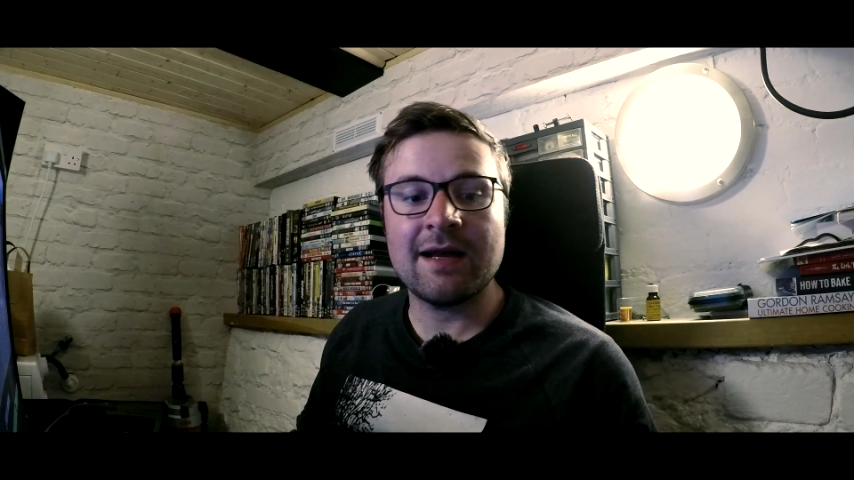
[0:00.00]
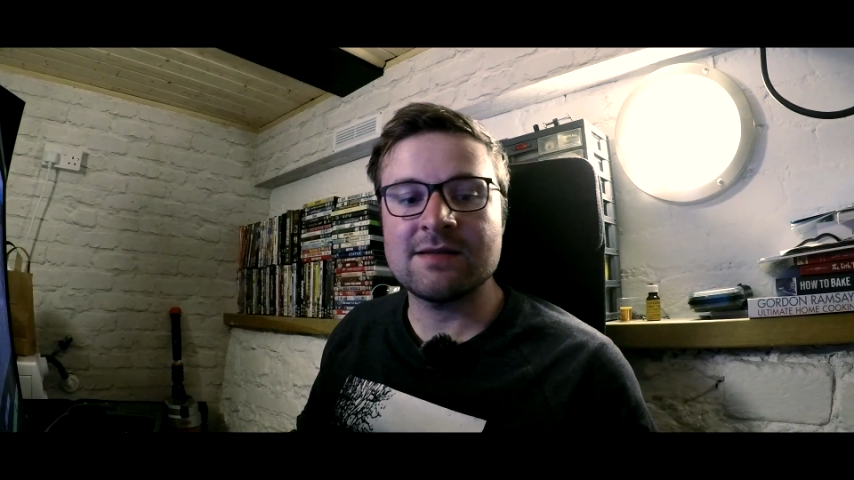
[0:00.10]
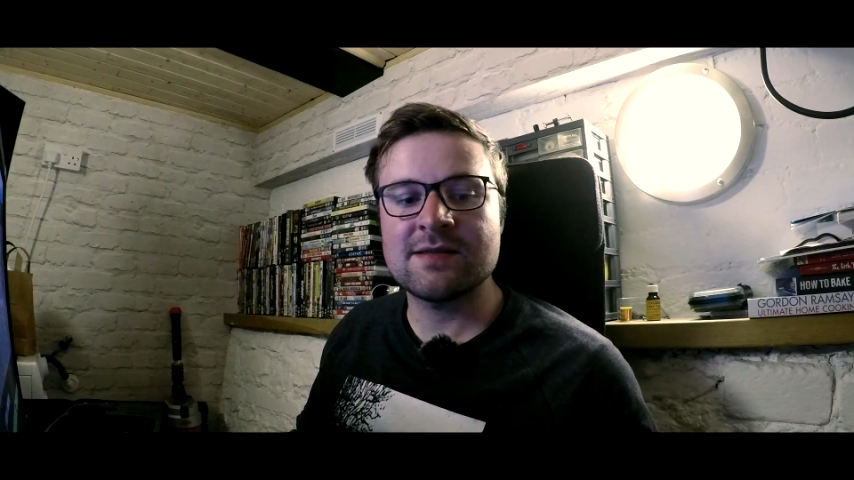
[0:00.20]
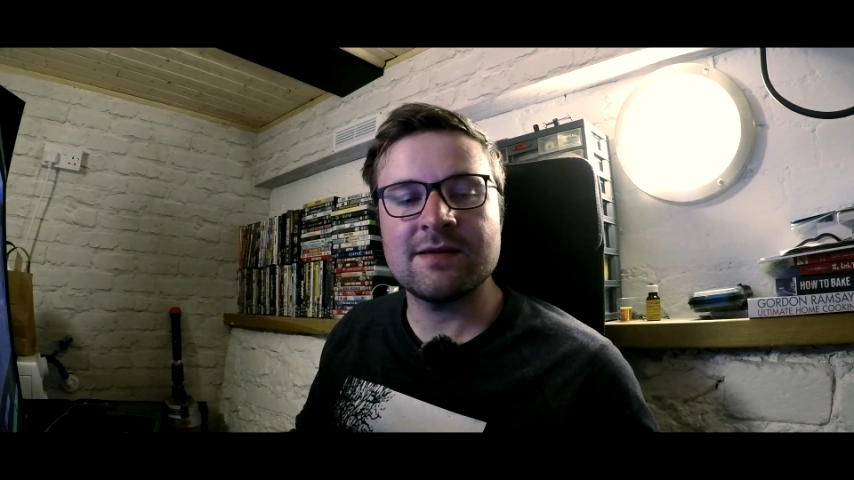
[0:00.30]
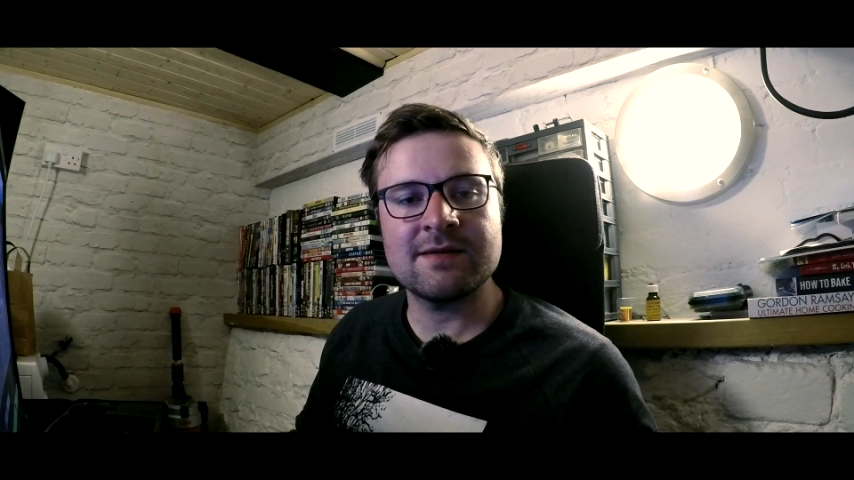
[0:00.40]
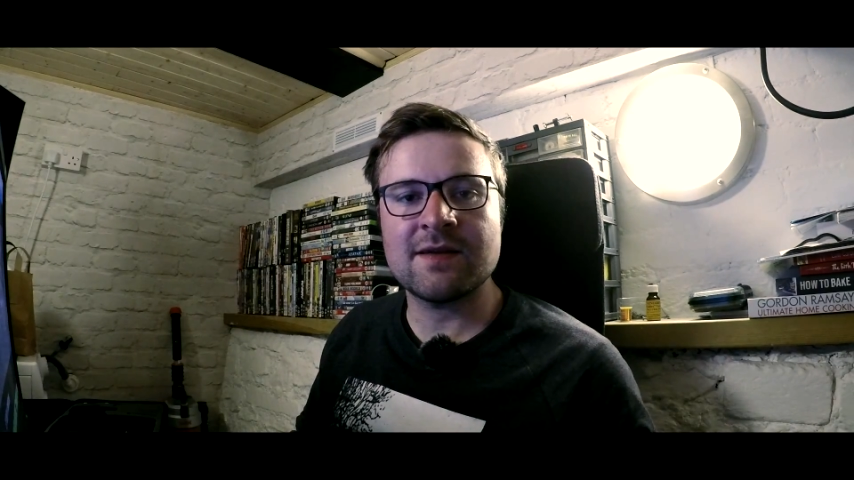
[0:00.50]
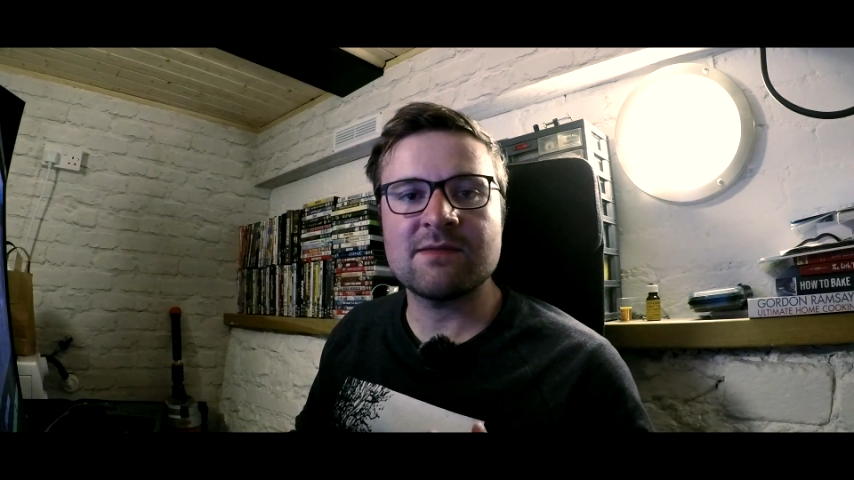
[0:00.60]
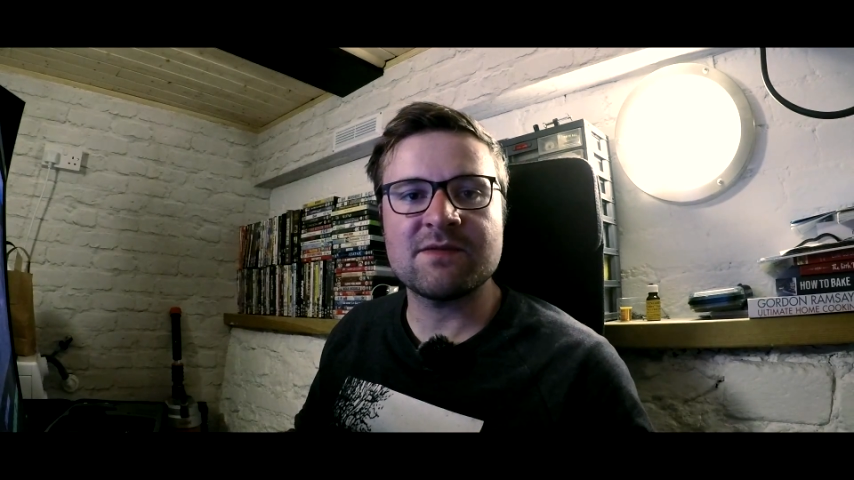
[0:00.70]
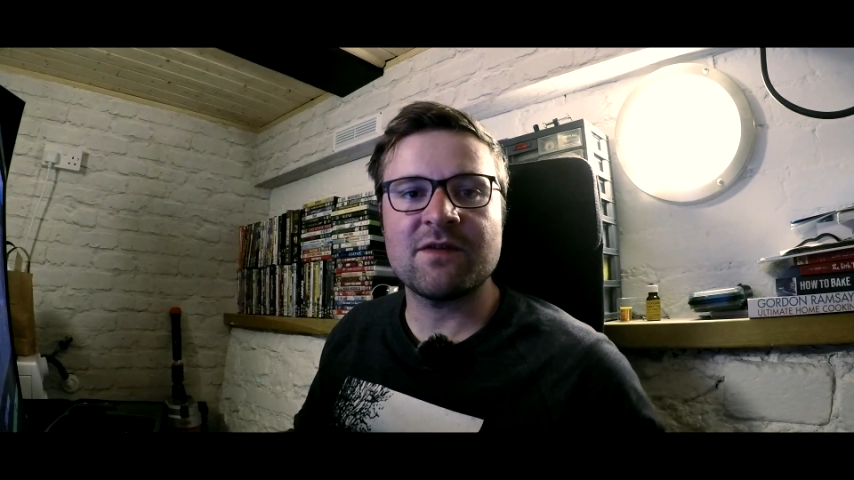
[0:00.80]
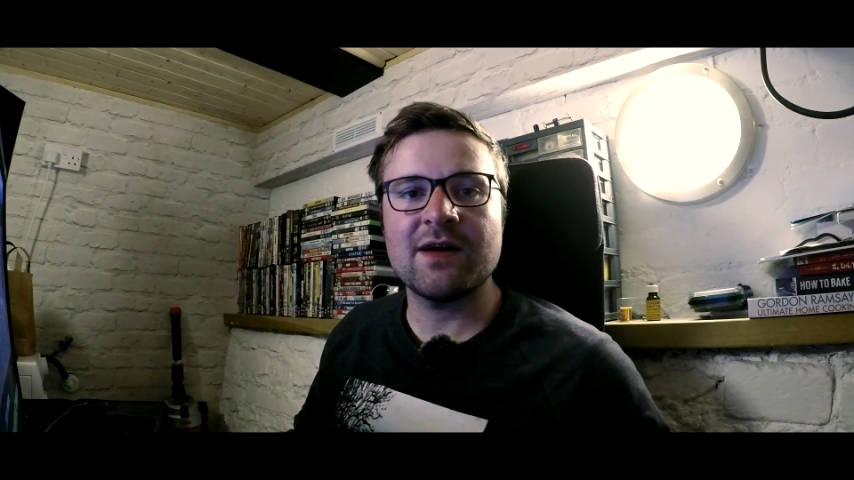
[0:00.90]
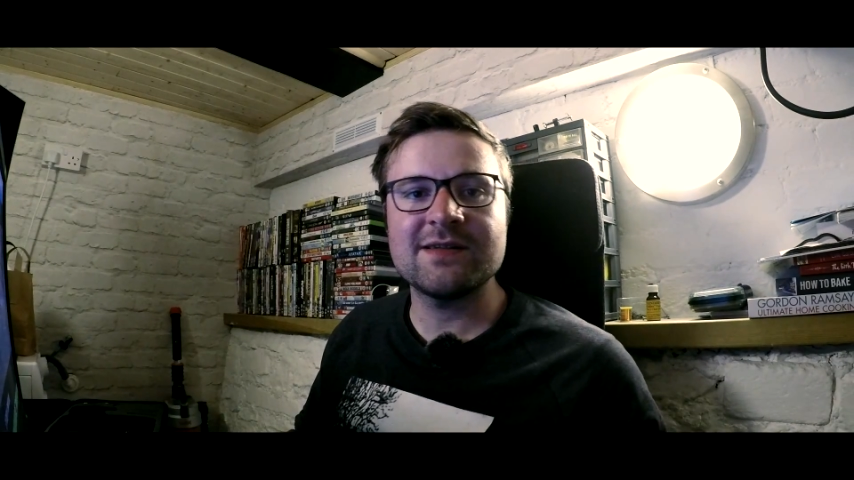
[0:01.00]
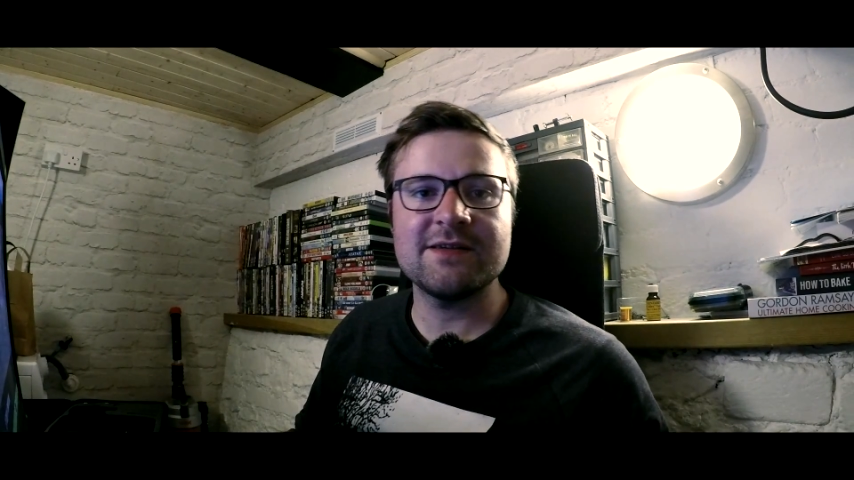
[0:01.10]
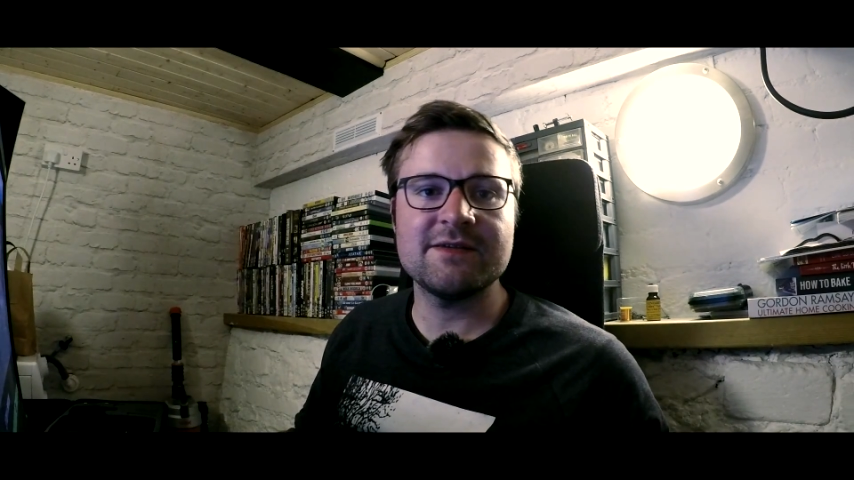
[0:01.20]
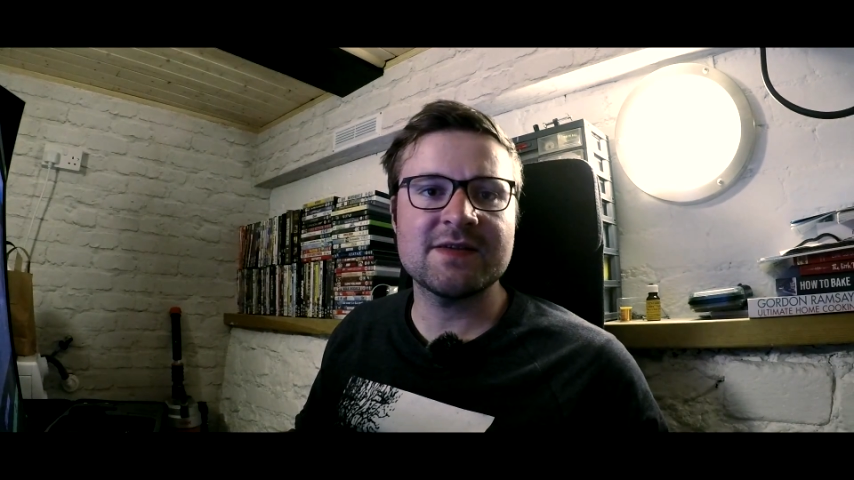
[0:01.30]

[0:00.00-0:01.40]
and certain types of fly to use.